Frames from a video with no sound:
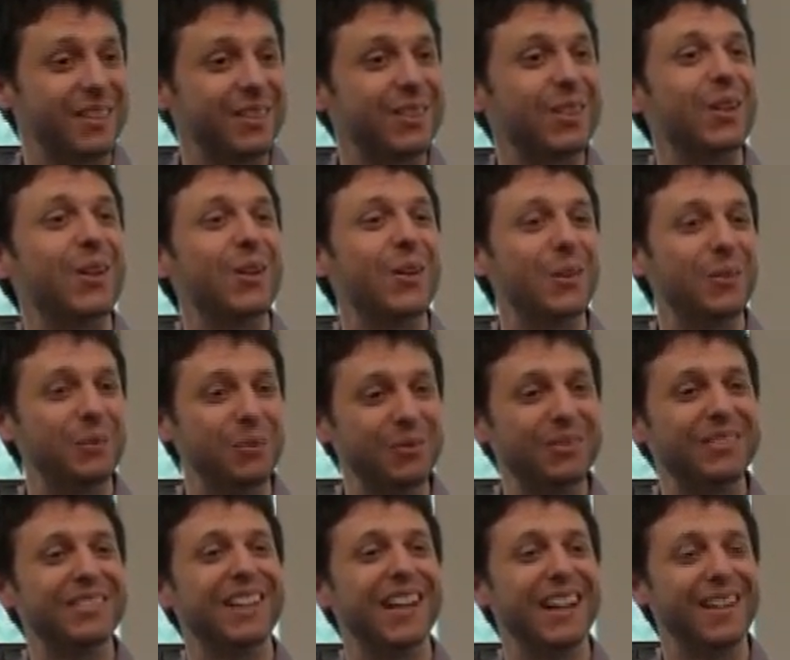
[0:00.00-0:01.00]
So
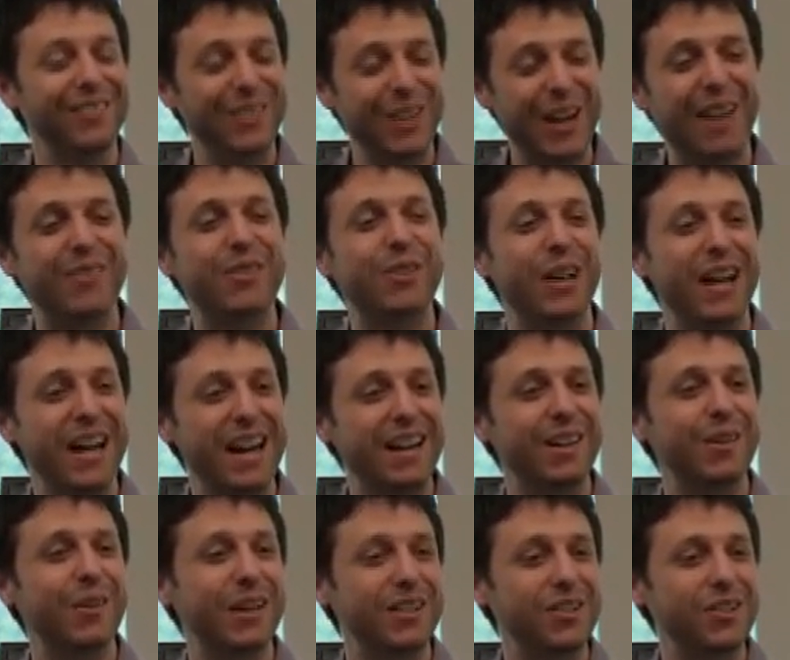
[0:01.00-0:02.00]
if you have
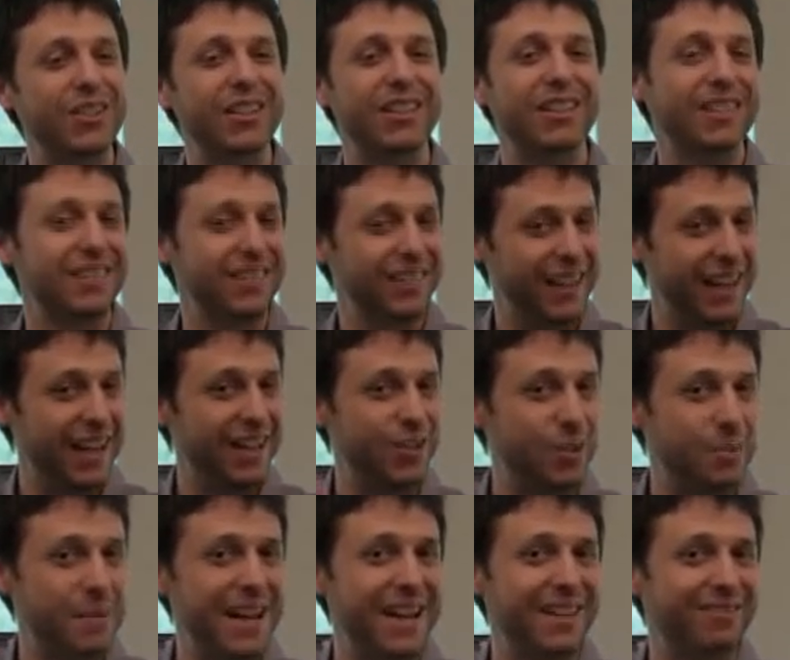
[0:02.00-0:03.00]
Dryad questions, Abe's
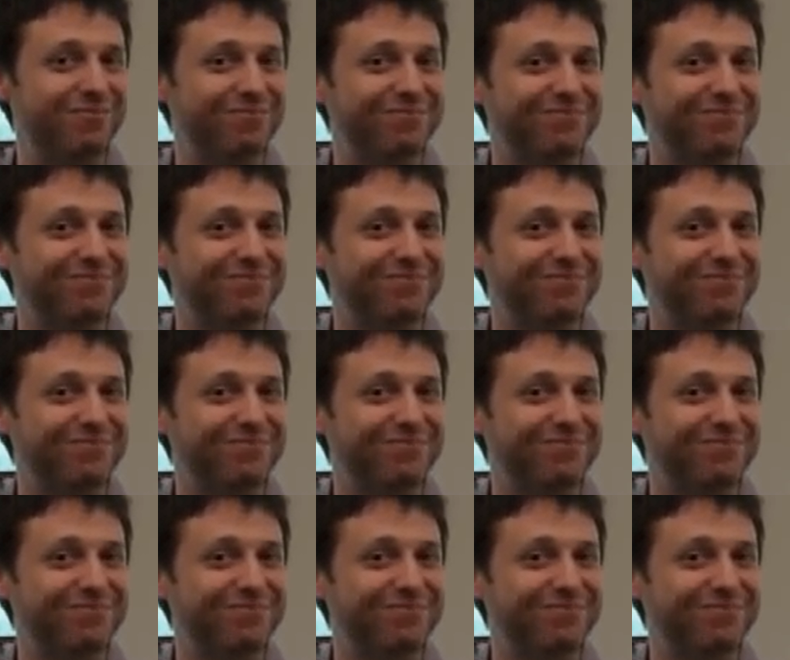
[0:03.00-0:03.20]
your man.